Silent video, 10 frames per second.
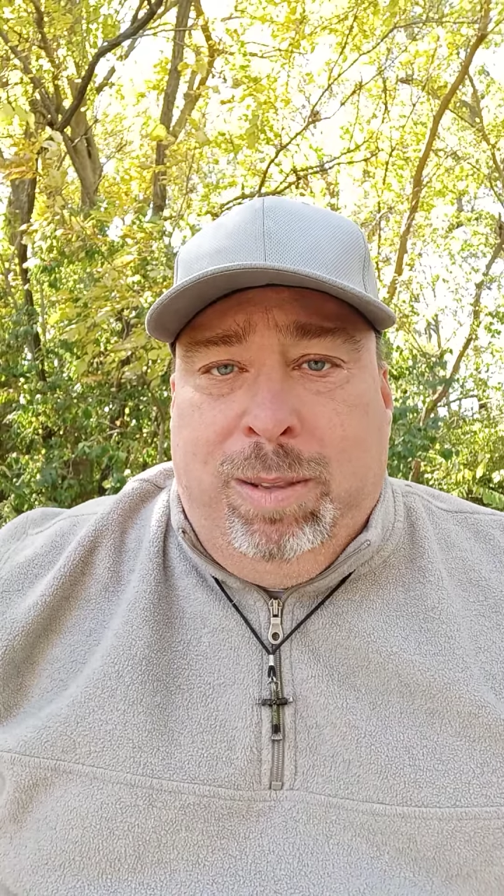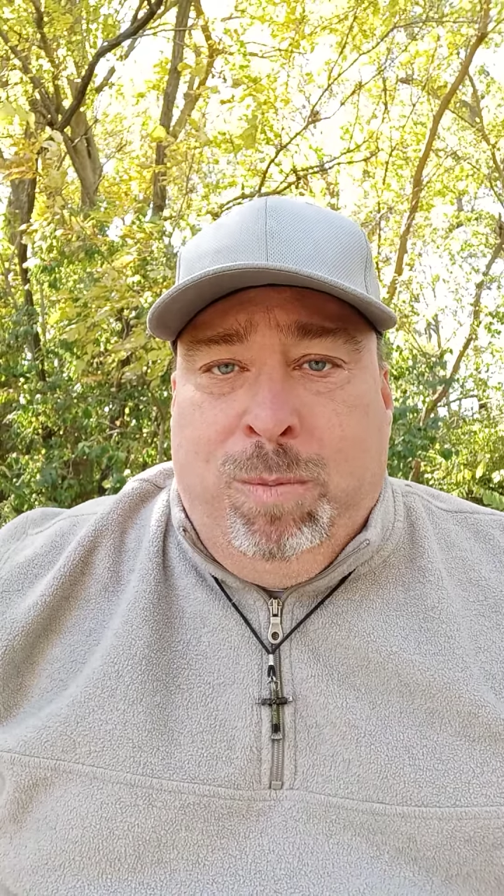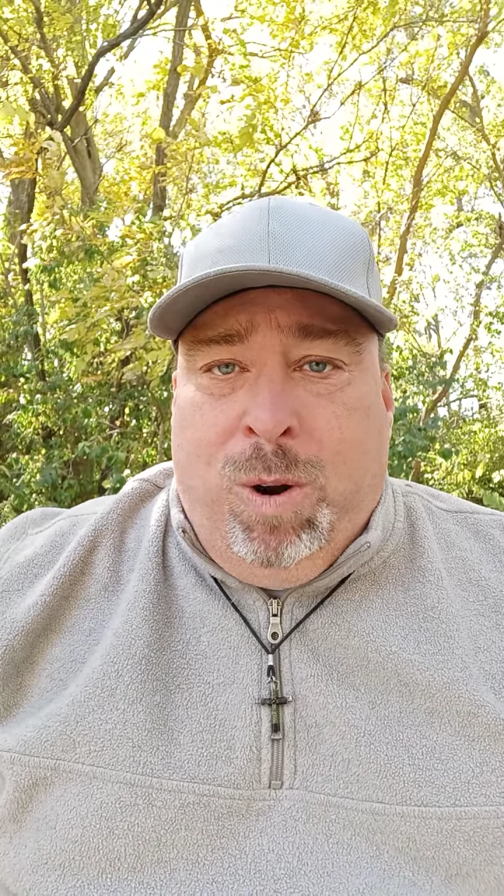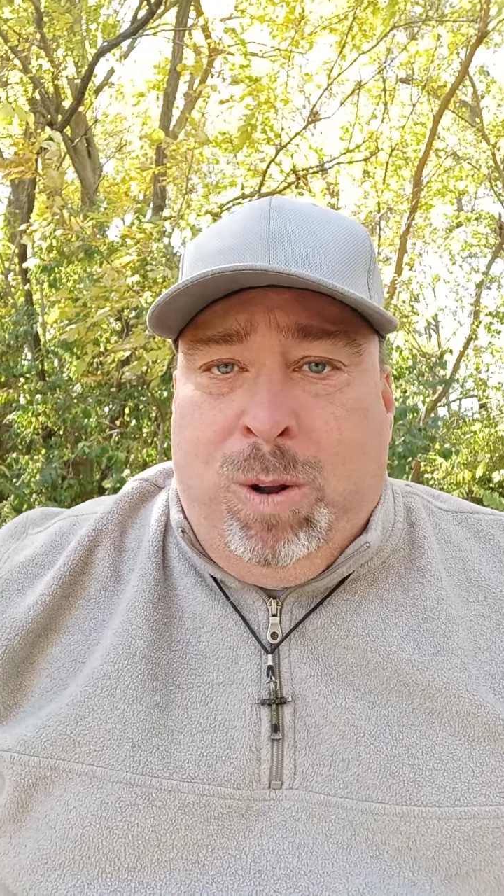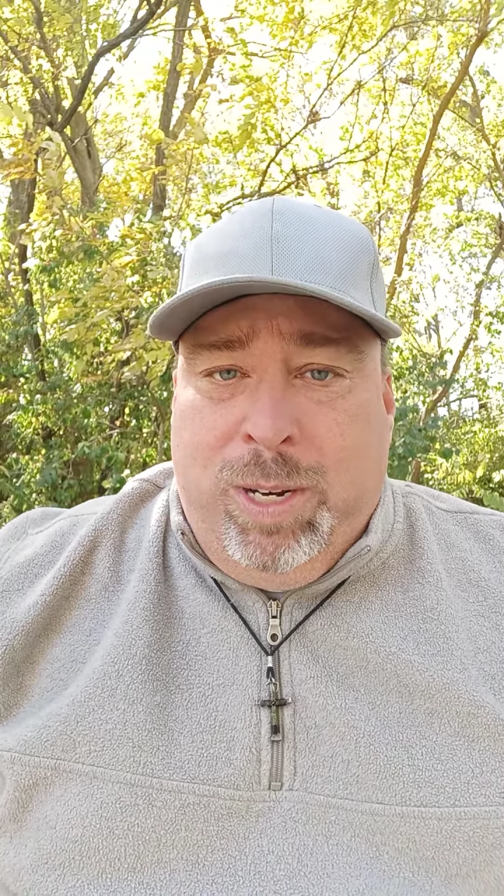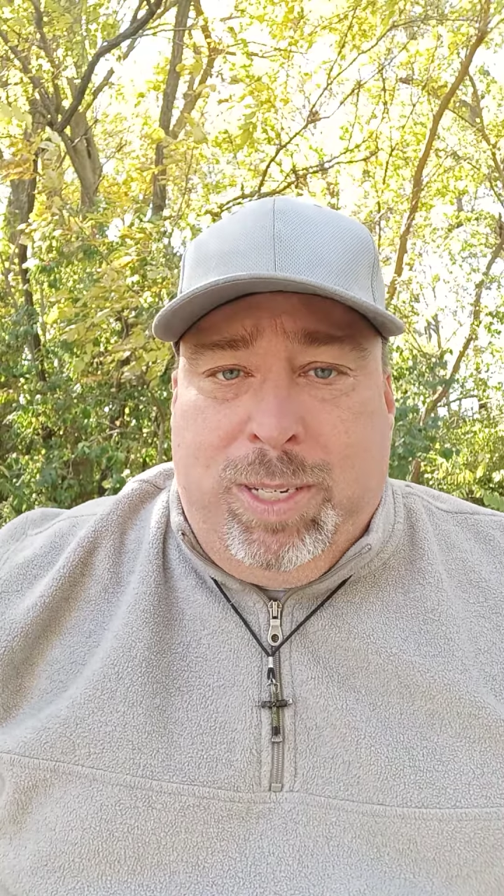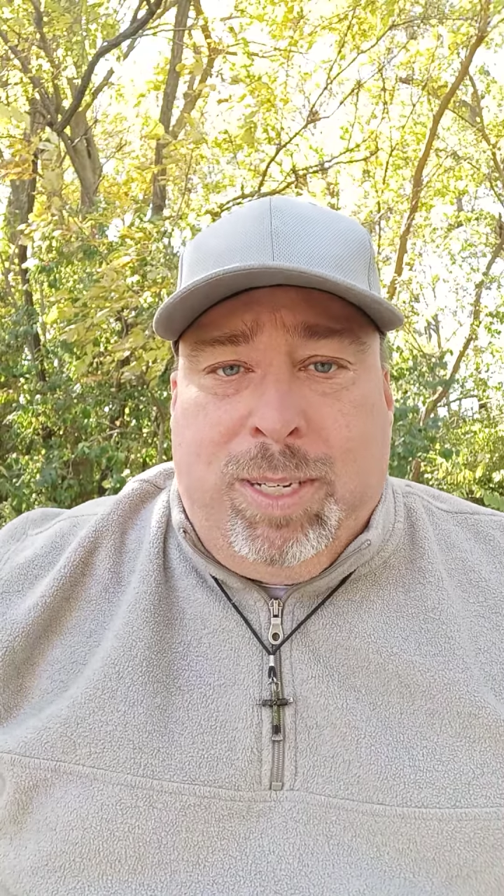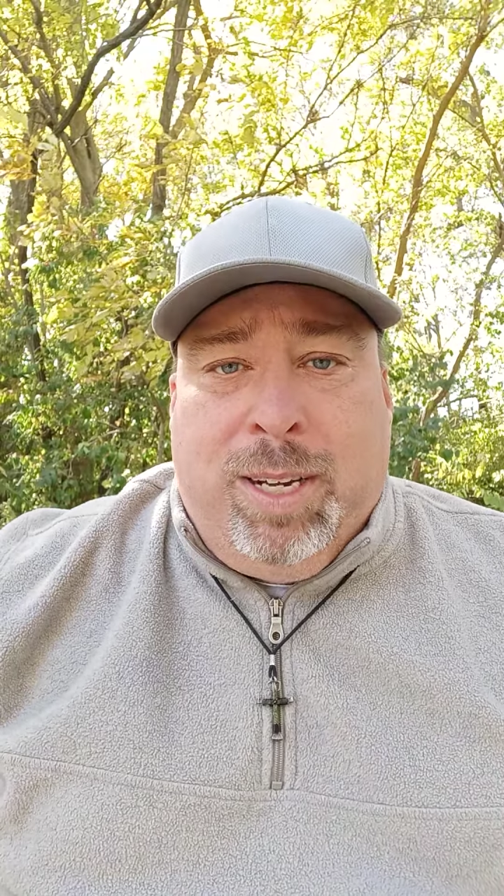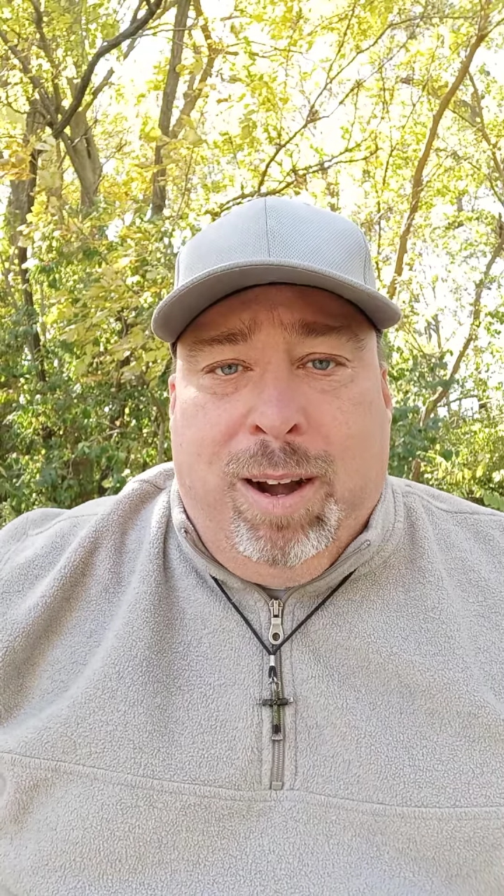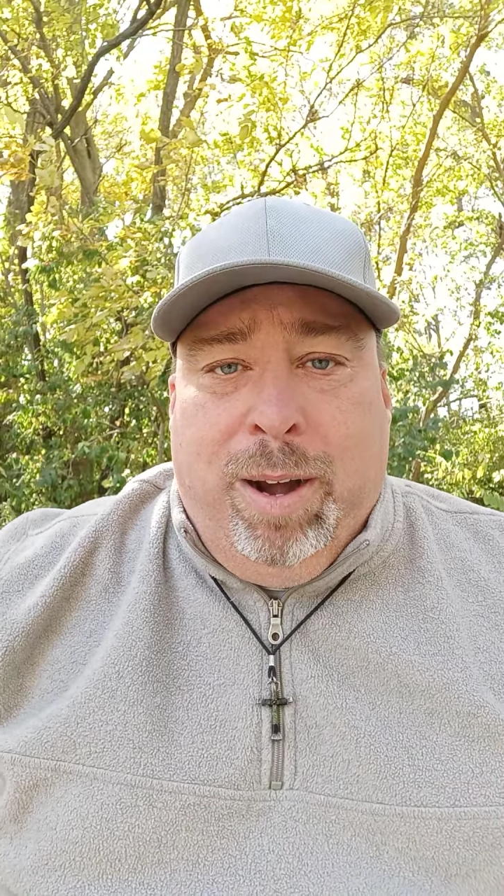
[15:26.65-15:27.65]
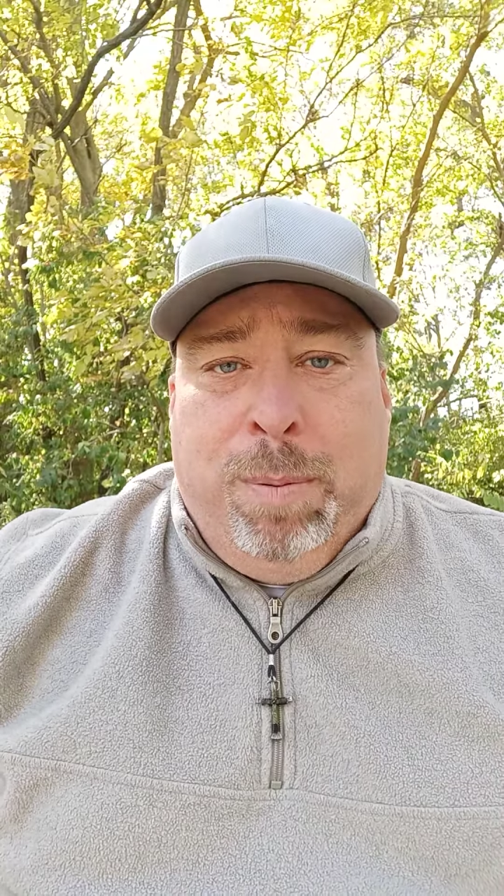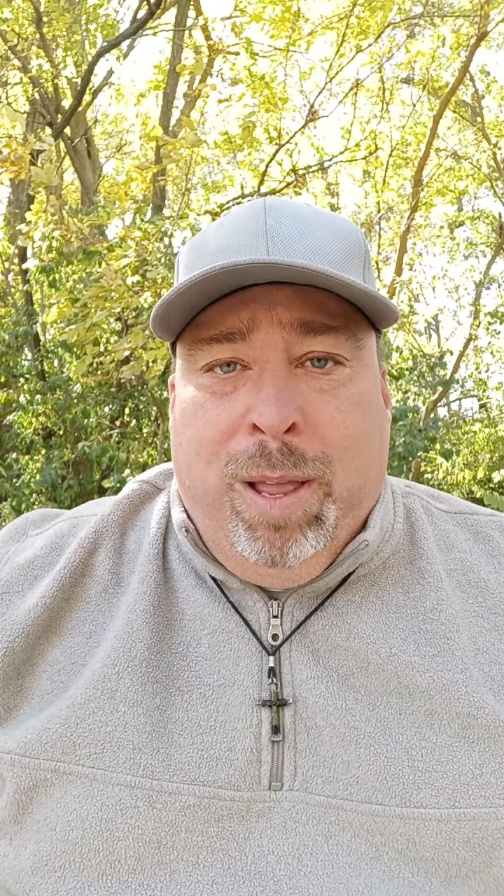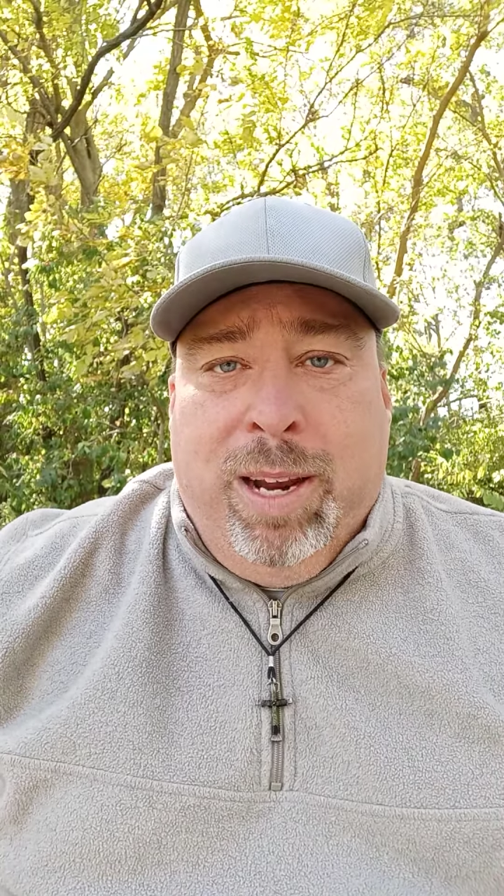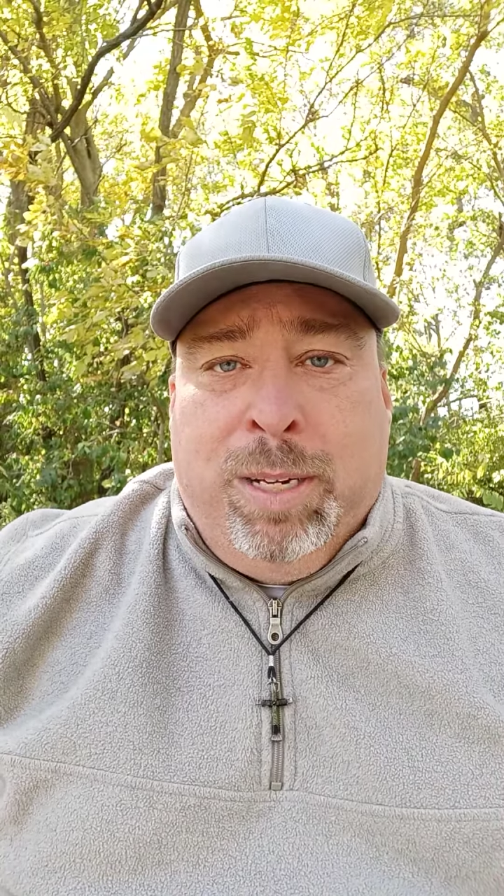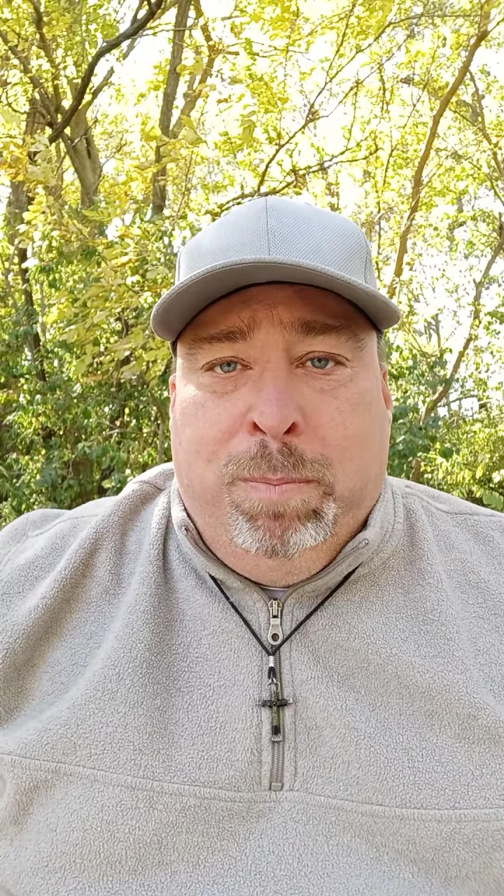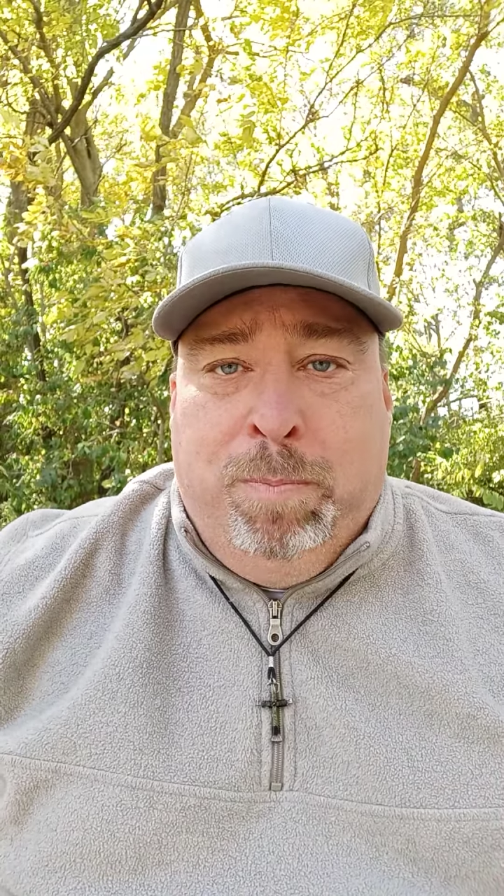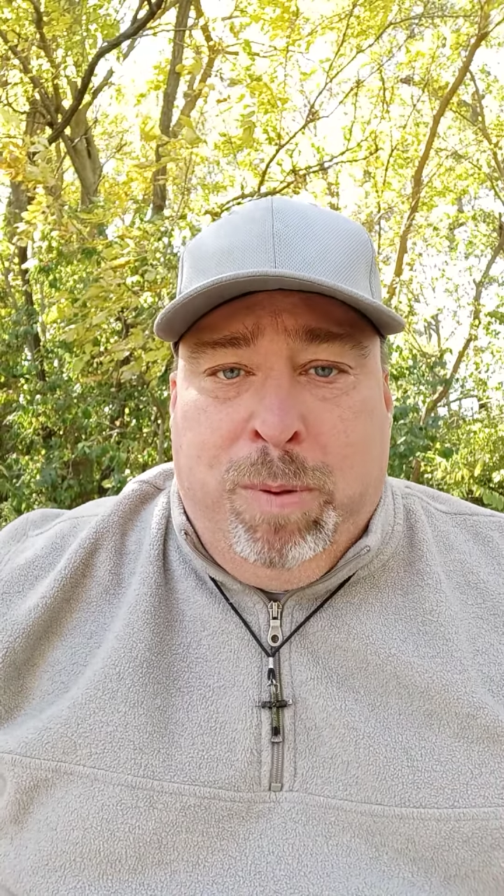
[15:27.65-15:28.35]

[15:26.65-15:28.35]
the world is a scary place,